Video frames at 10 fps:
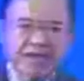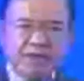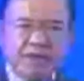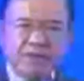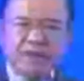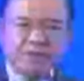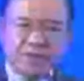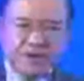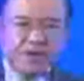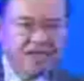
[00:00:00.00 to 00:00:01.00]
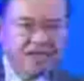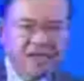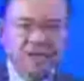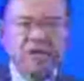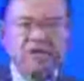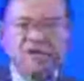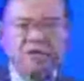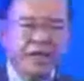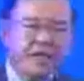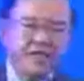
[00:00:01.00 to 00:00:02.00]
because we still need export for
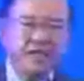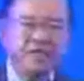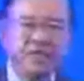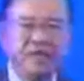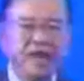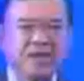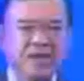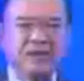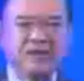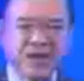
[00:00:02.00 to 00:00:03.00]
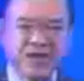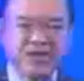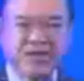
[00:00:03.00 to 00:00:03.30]
many things besides just trade.